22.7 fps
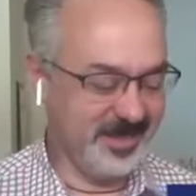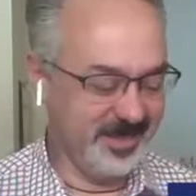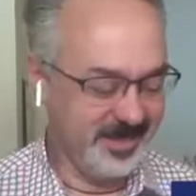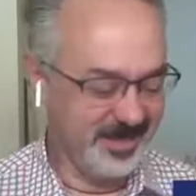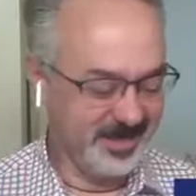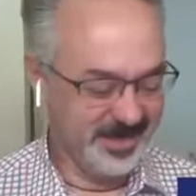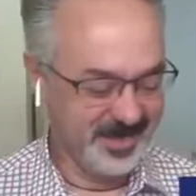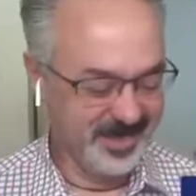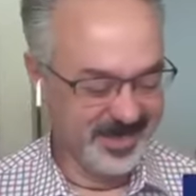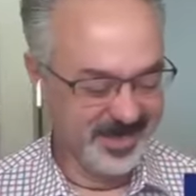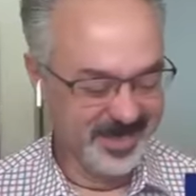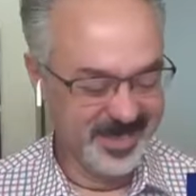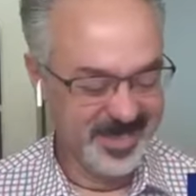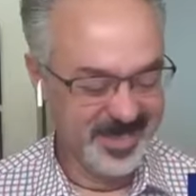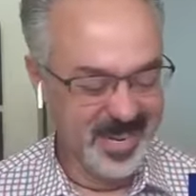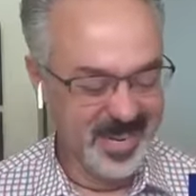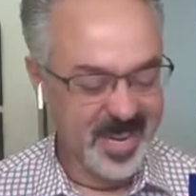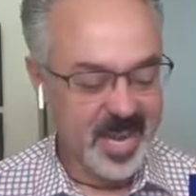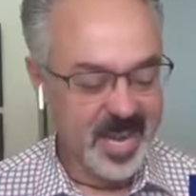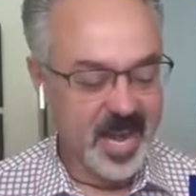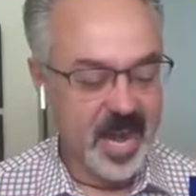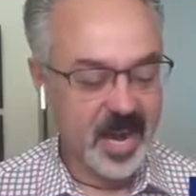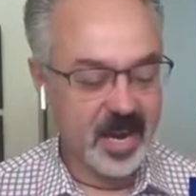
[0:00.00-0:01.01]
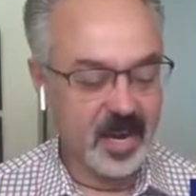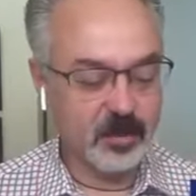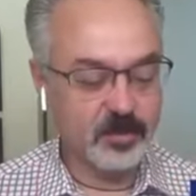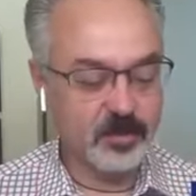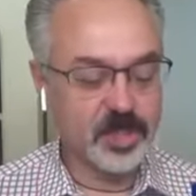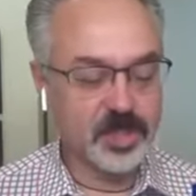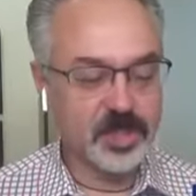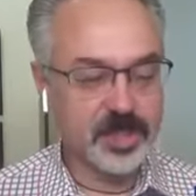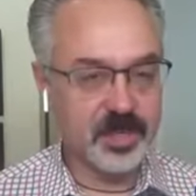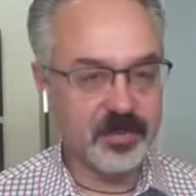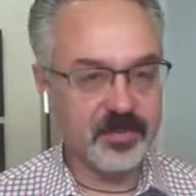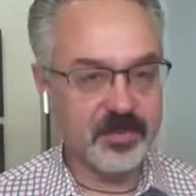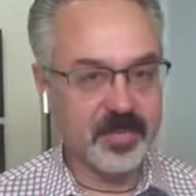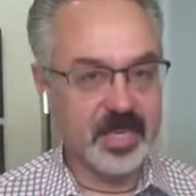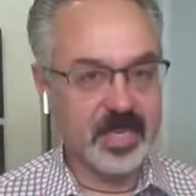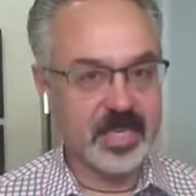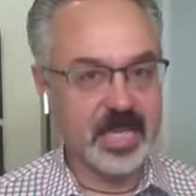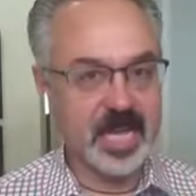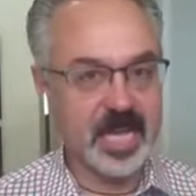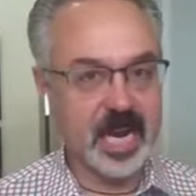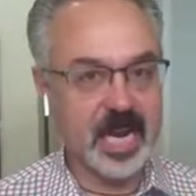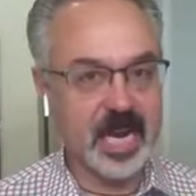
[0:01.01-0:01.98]
and i'm
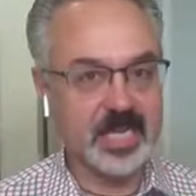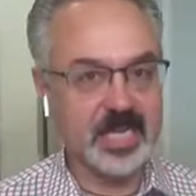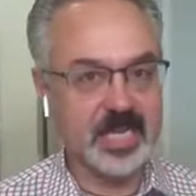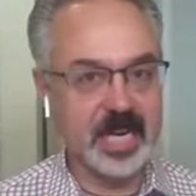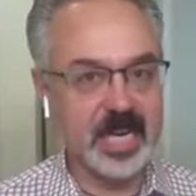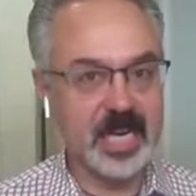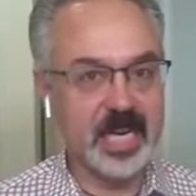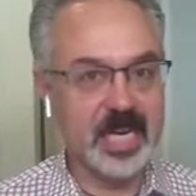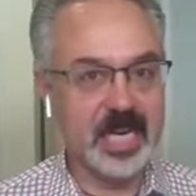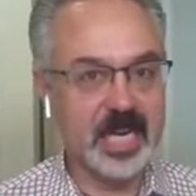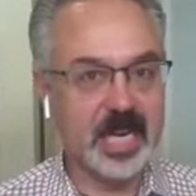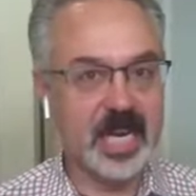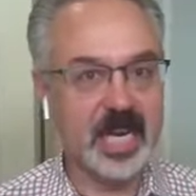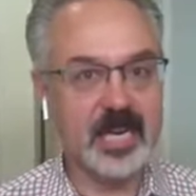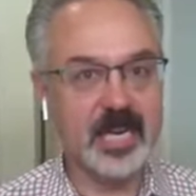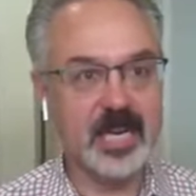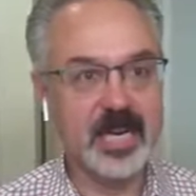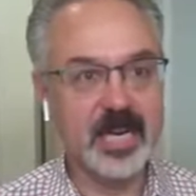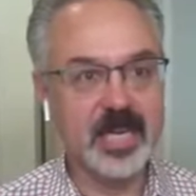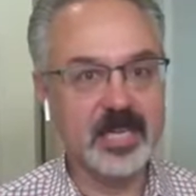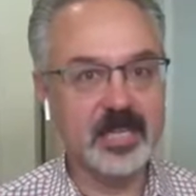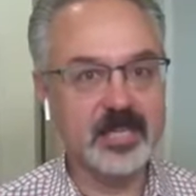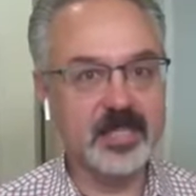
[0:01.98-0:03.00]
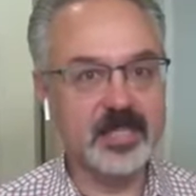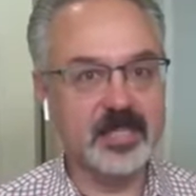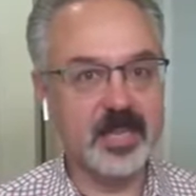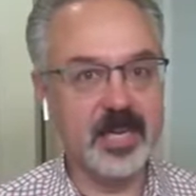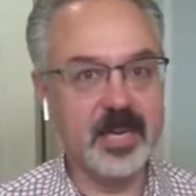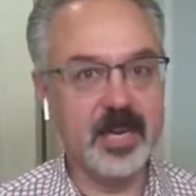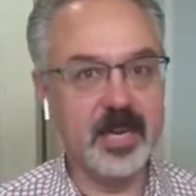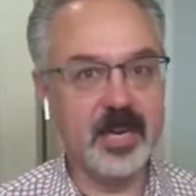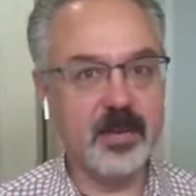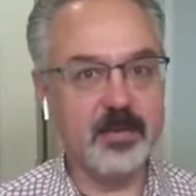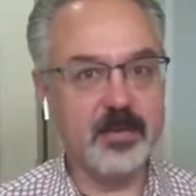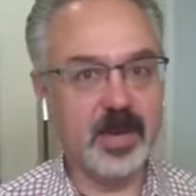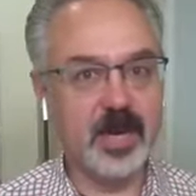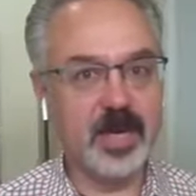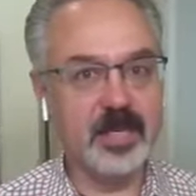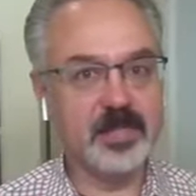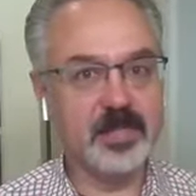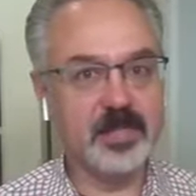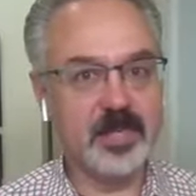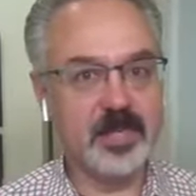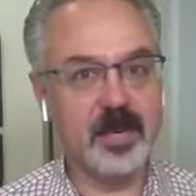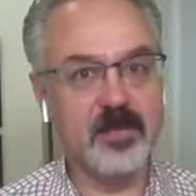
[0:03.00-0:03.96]
shifting that identity again seeing
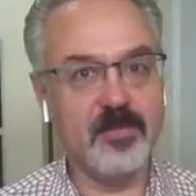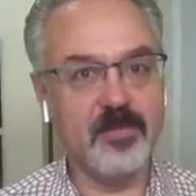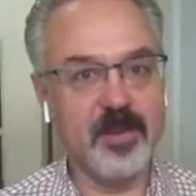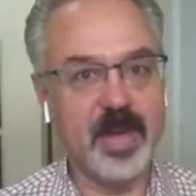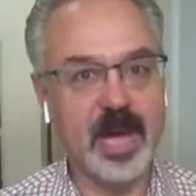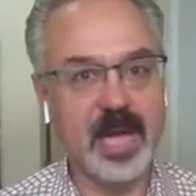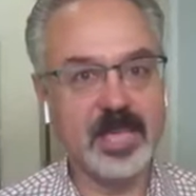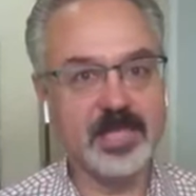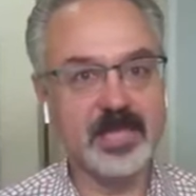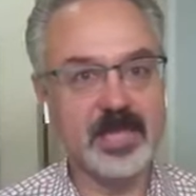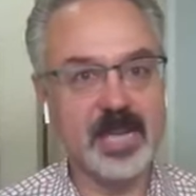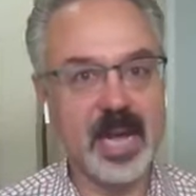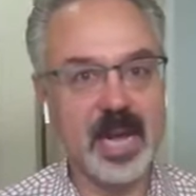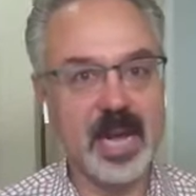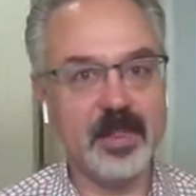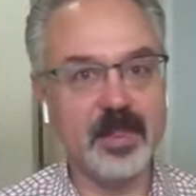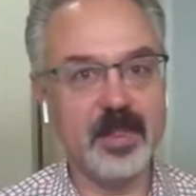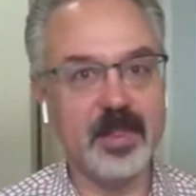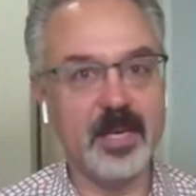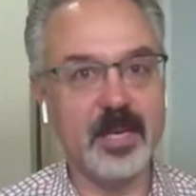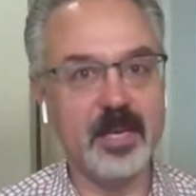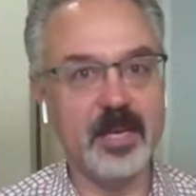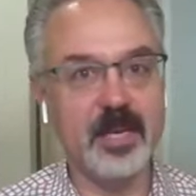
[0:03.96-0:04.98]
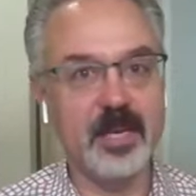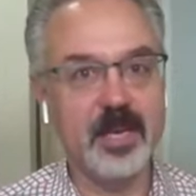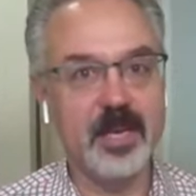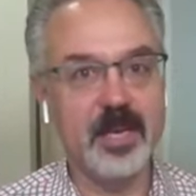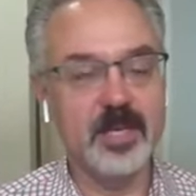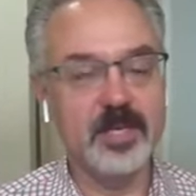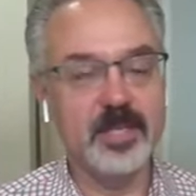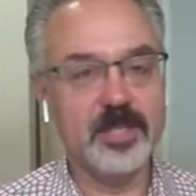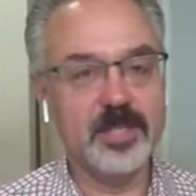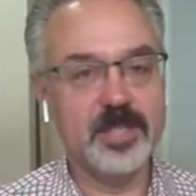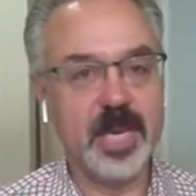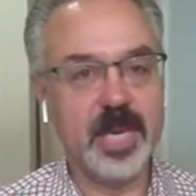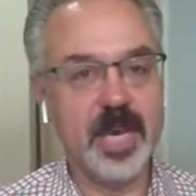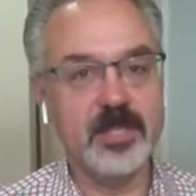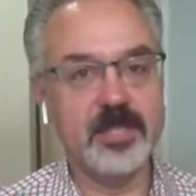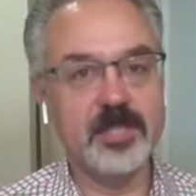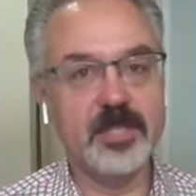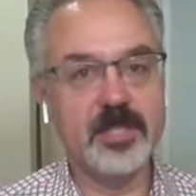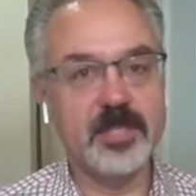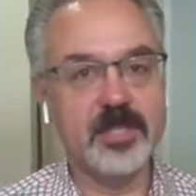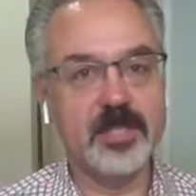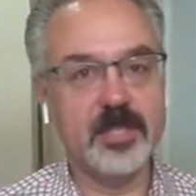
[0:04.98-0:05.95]
myself as an athlete
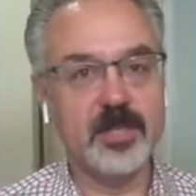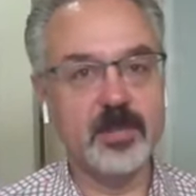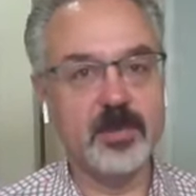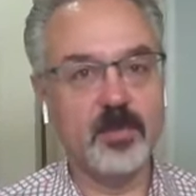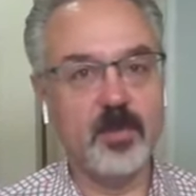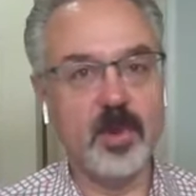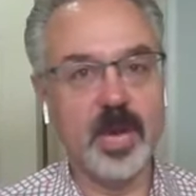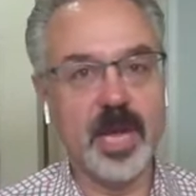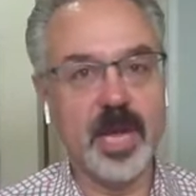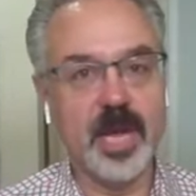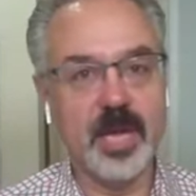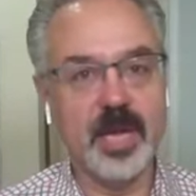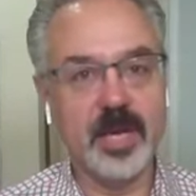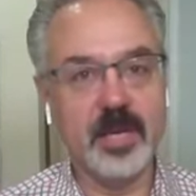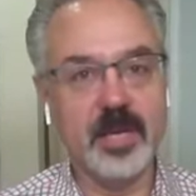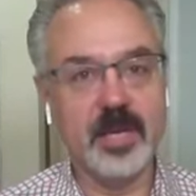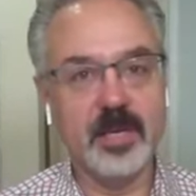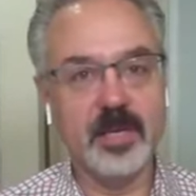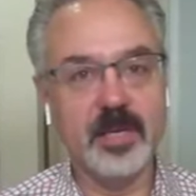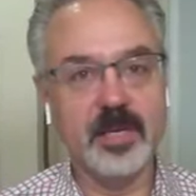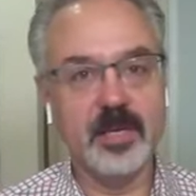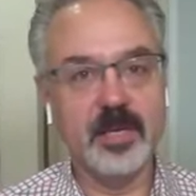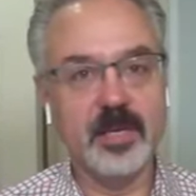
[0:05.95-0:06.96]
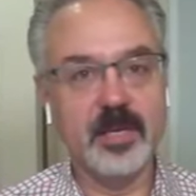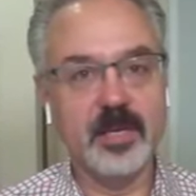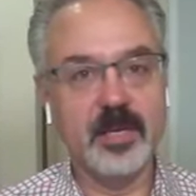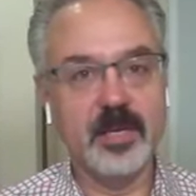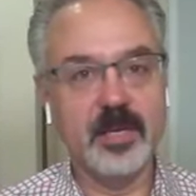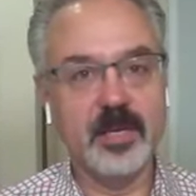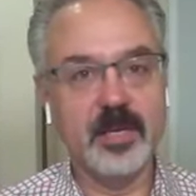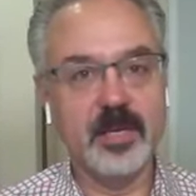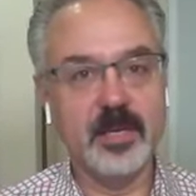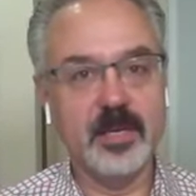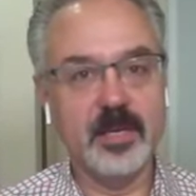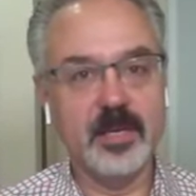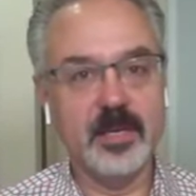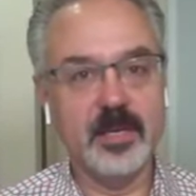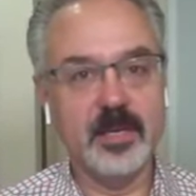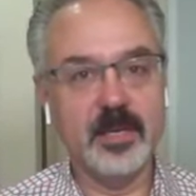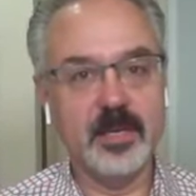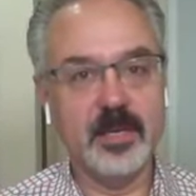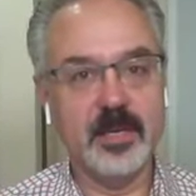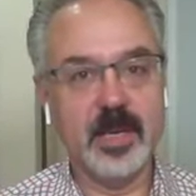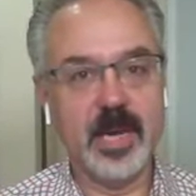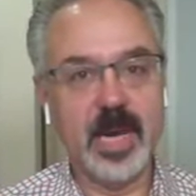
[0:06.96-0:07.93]
changes the way
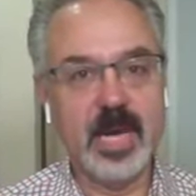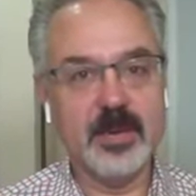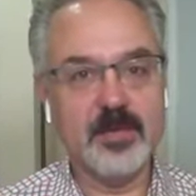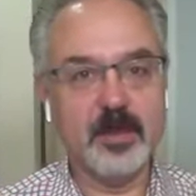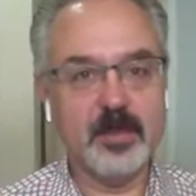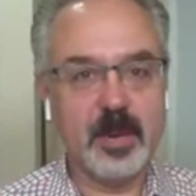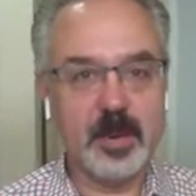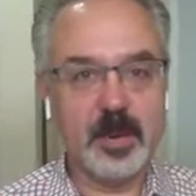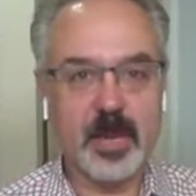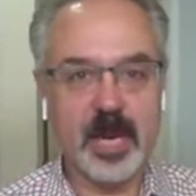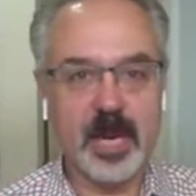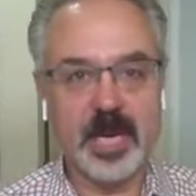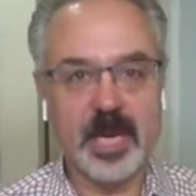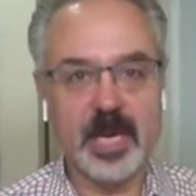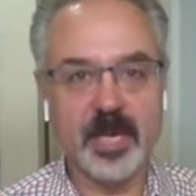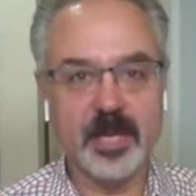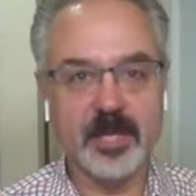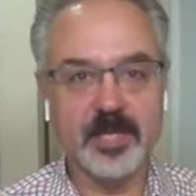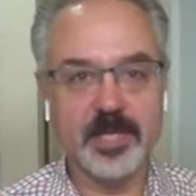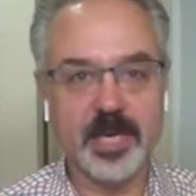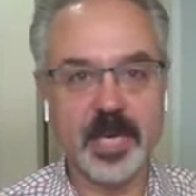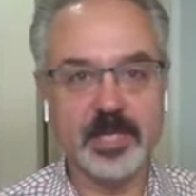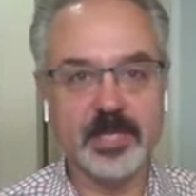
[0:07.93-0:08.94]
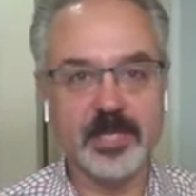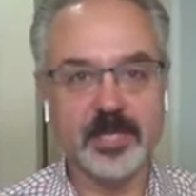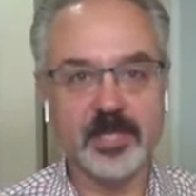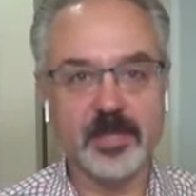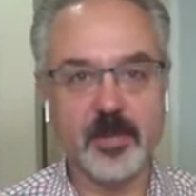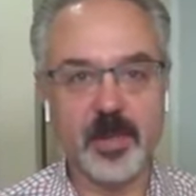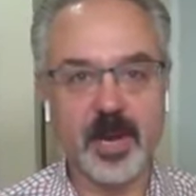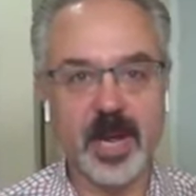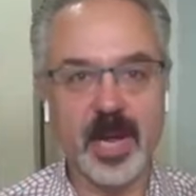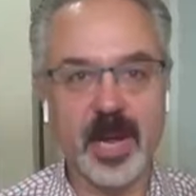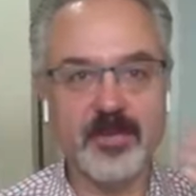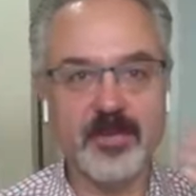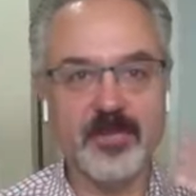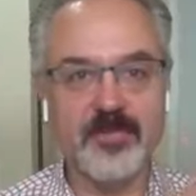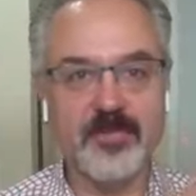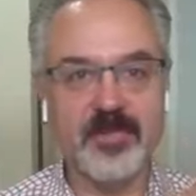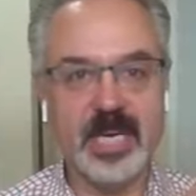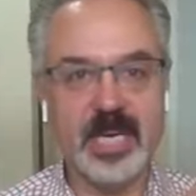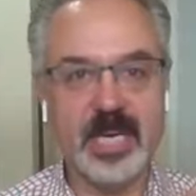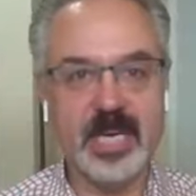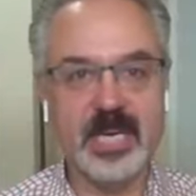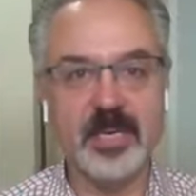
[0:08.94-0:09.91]
i am in my body changes the way i
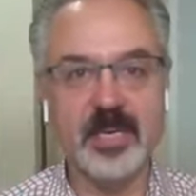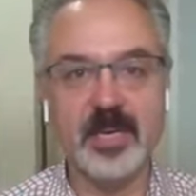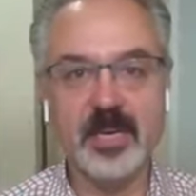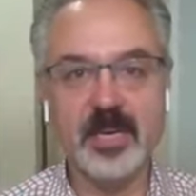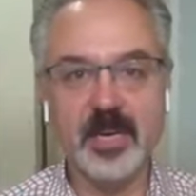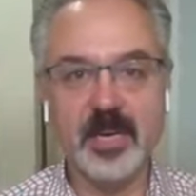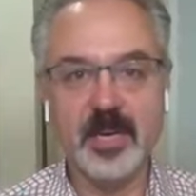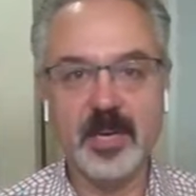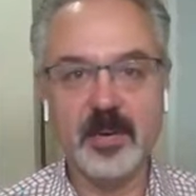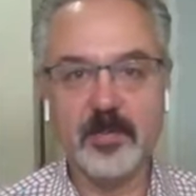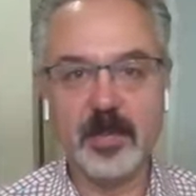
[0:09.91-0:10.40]
feed